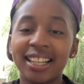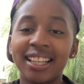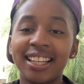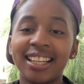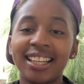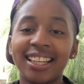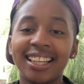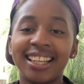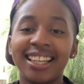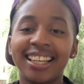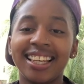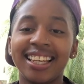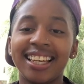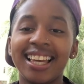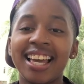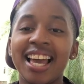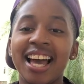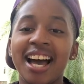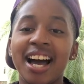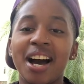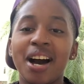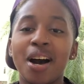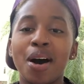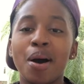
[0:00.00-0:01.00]

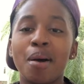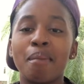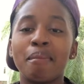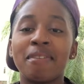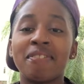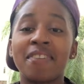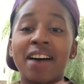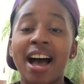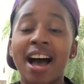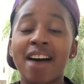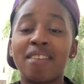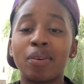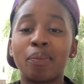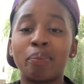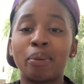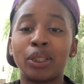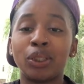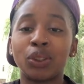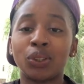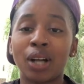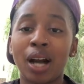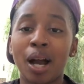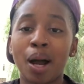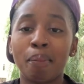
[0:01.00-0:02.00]
If I have a
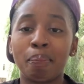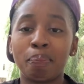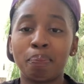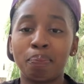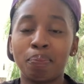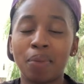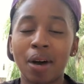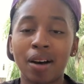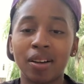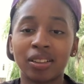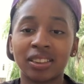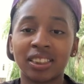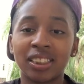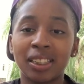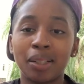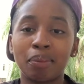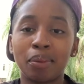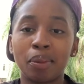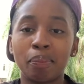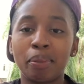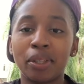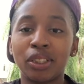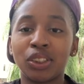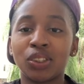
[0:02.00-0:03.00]
picture, I'll snip
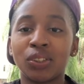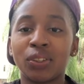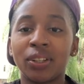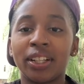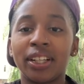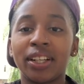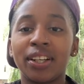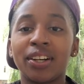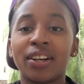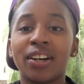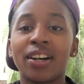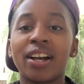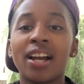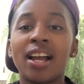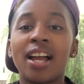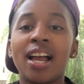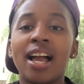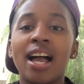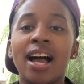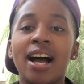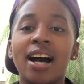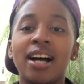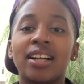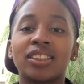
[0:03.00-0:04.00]
the picture in here.
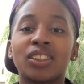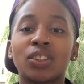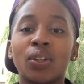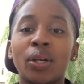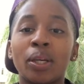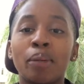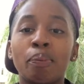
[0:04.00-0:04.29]
So he